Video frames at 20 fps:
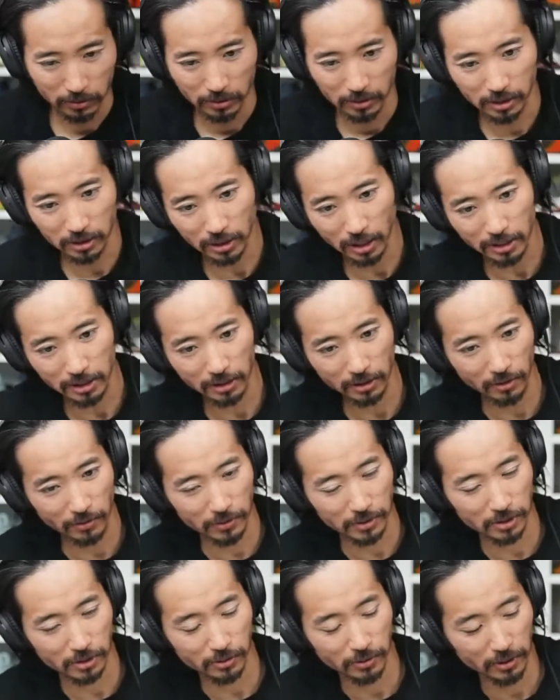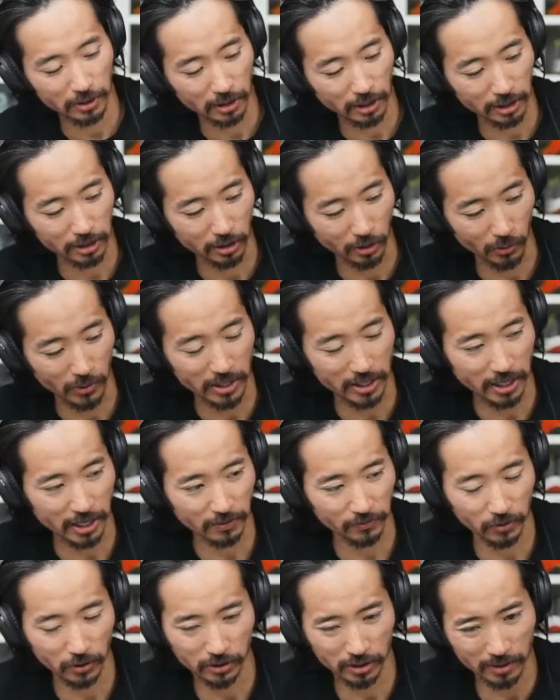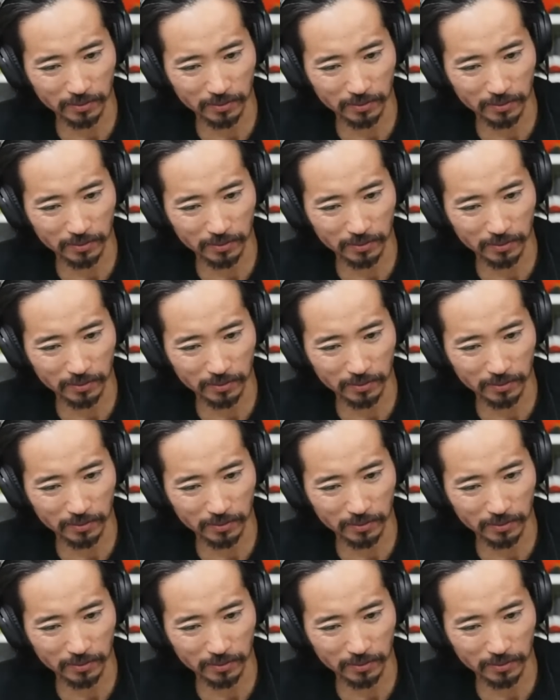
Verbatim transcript: does London always do it like the week after?